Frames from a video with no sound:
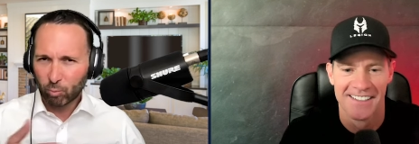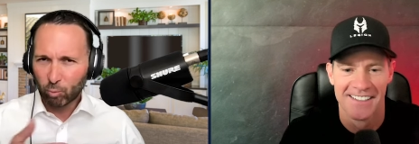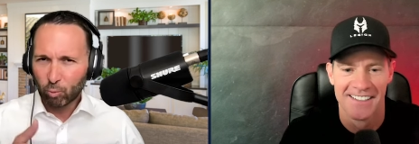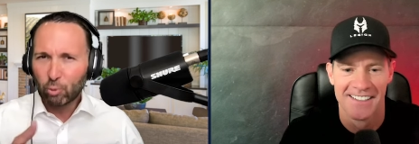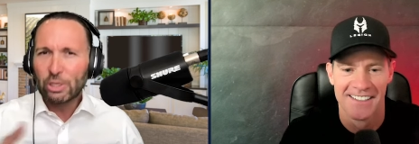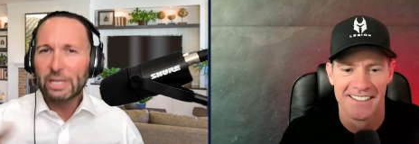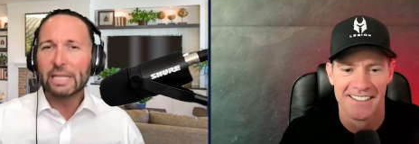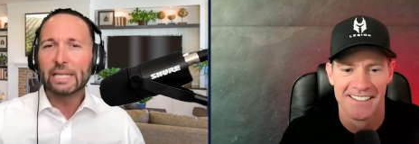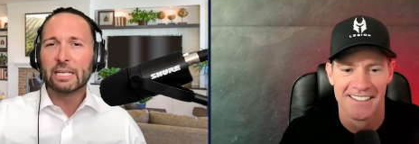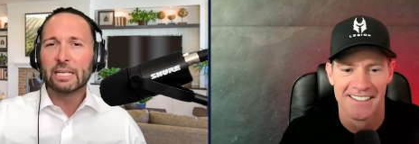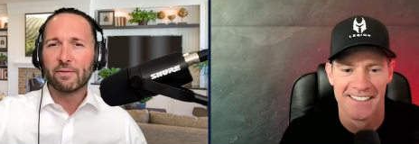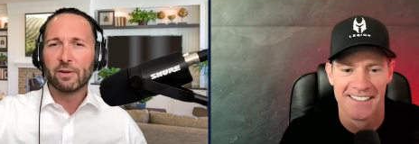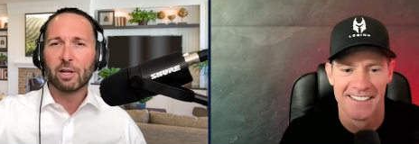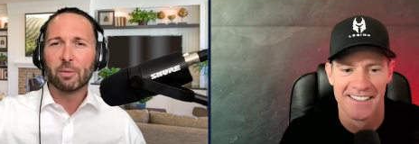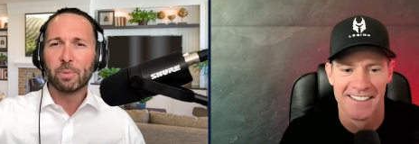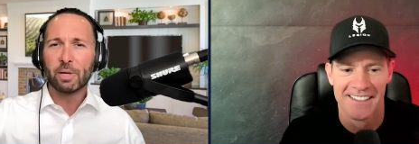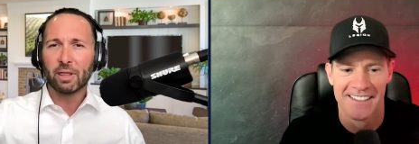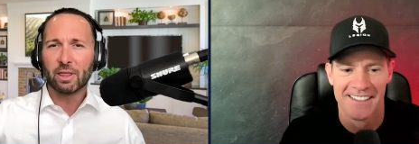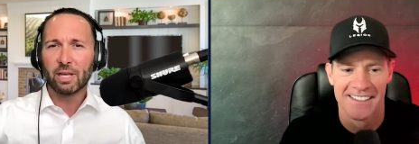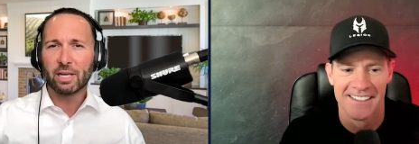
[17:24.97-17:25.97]
Speaker 1: really
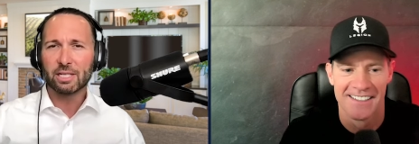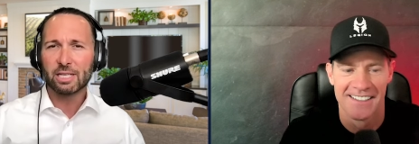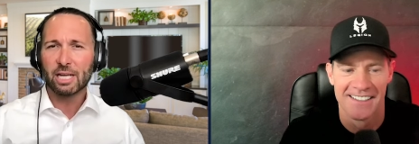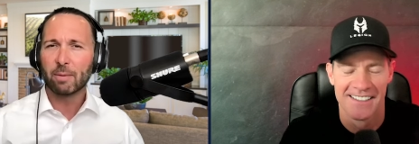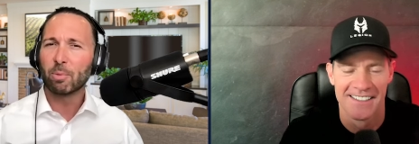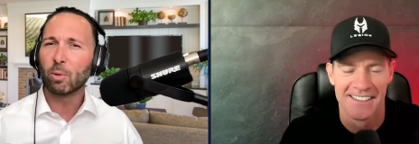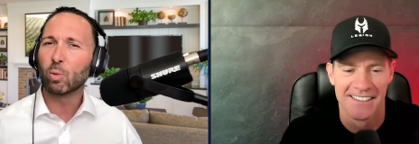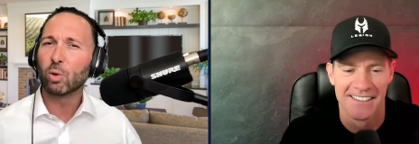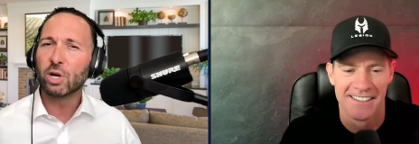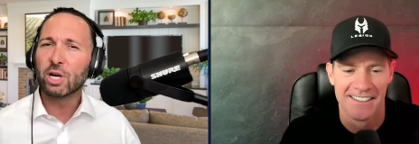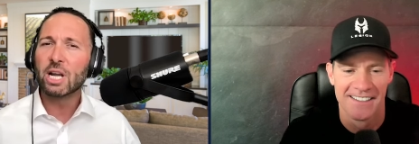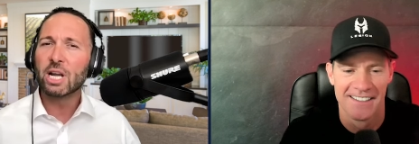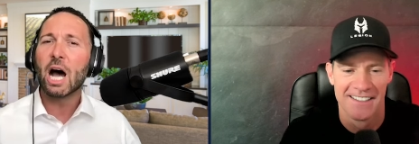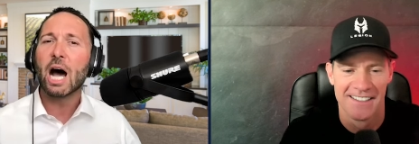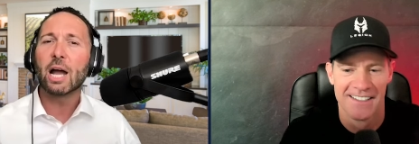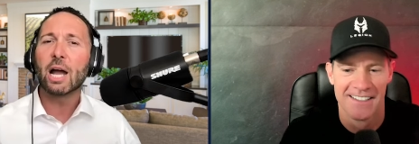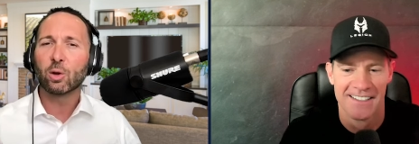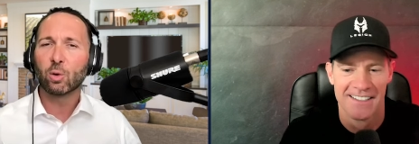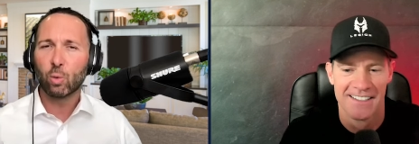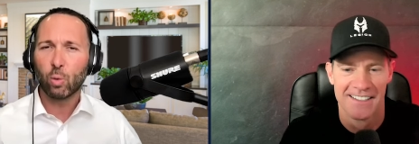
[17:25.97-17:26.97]
developing things out, but we're
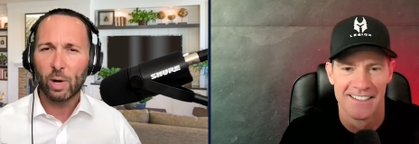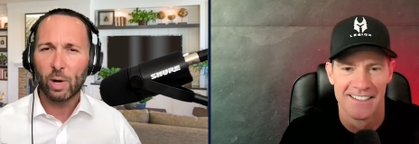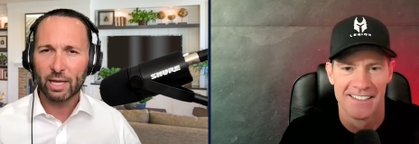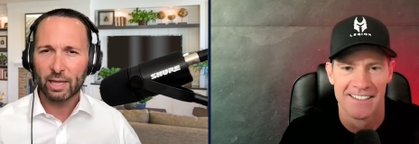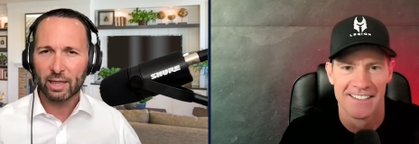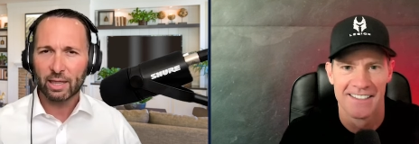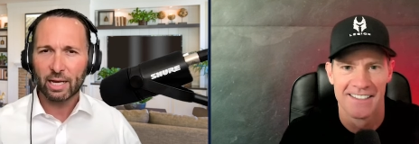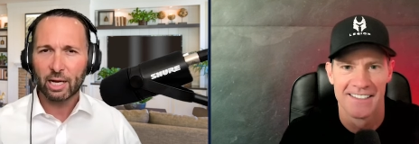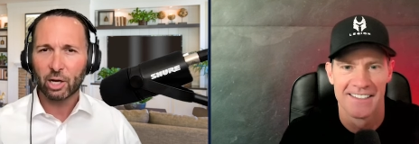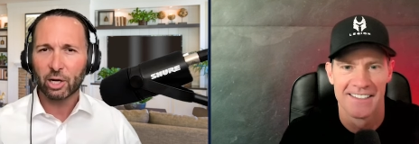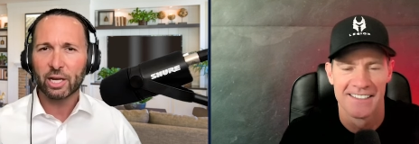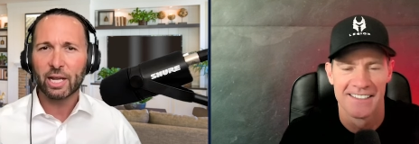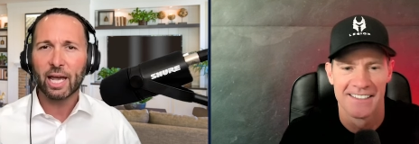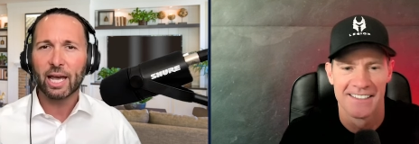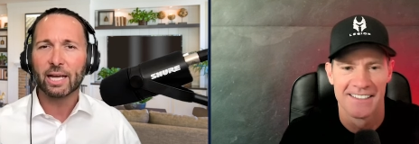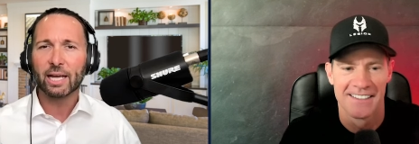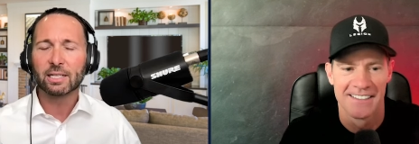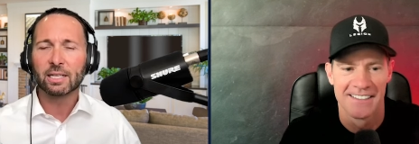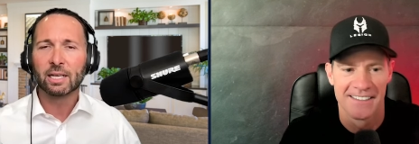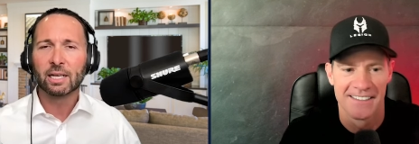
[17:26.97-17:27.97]
not quite there
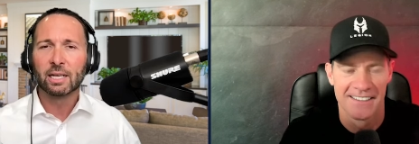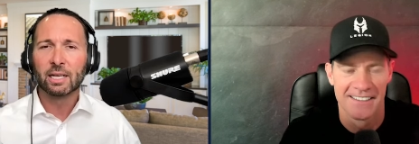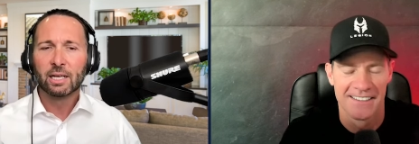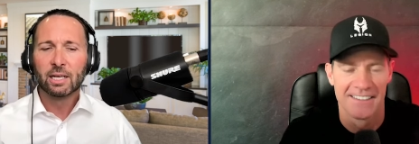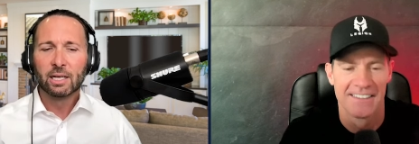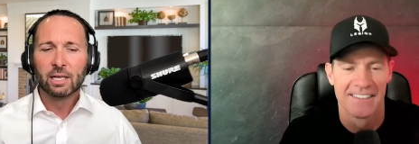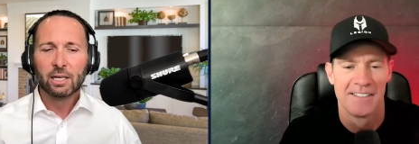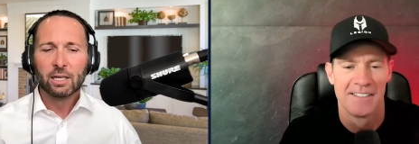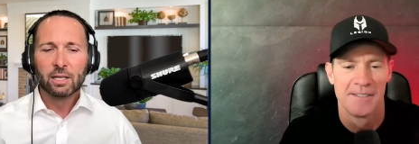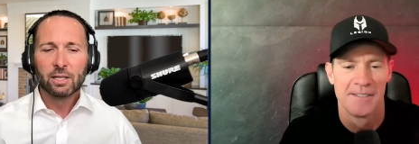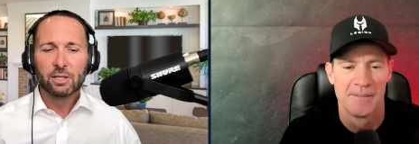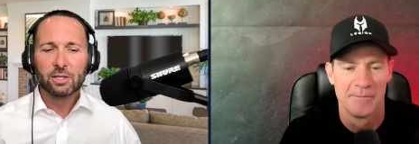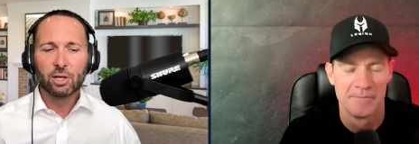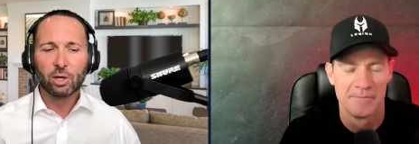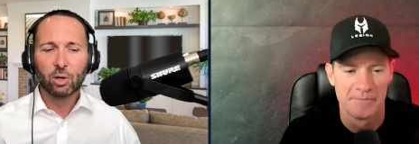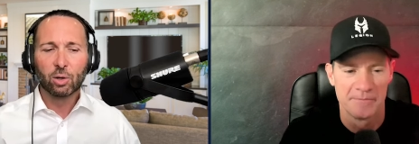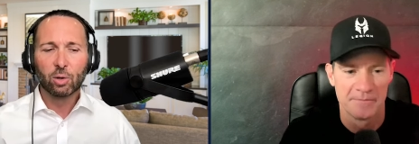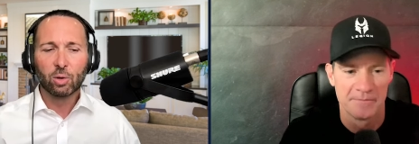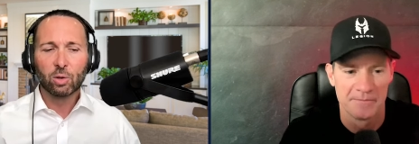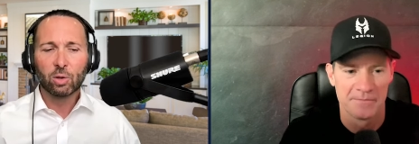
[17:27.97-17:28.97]
yet.
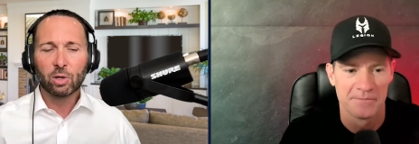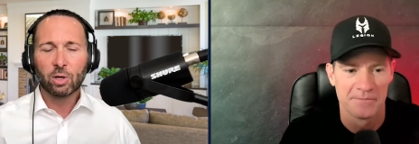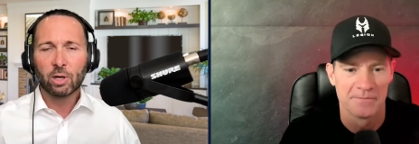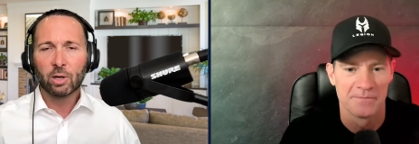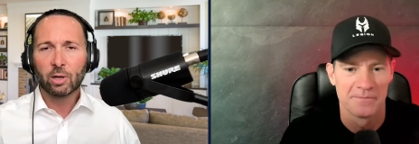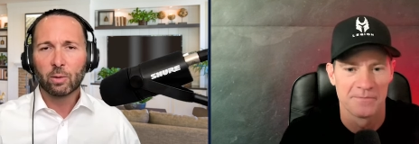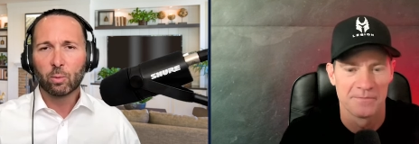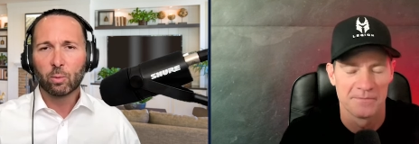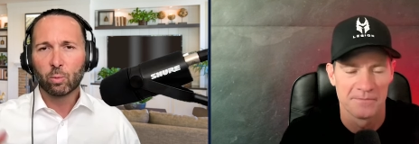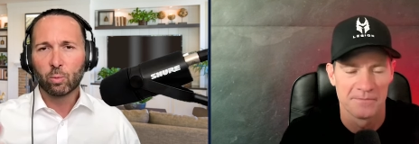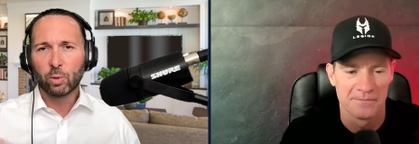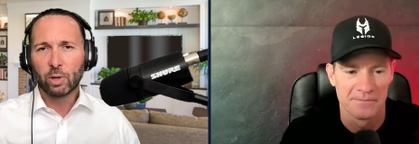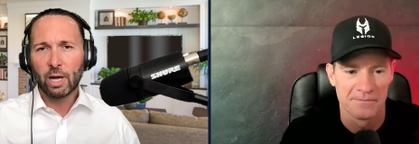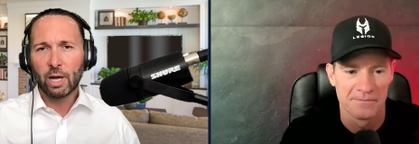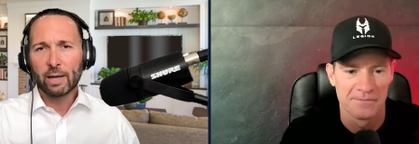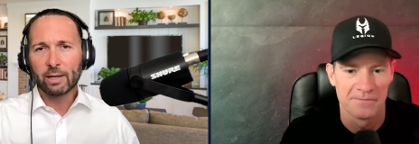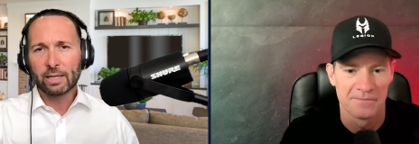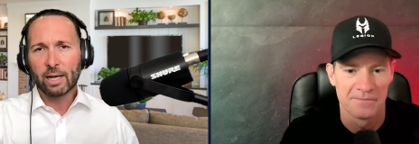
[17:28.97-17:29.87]
So I,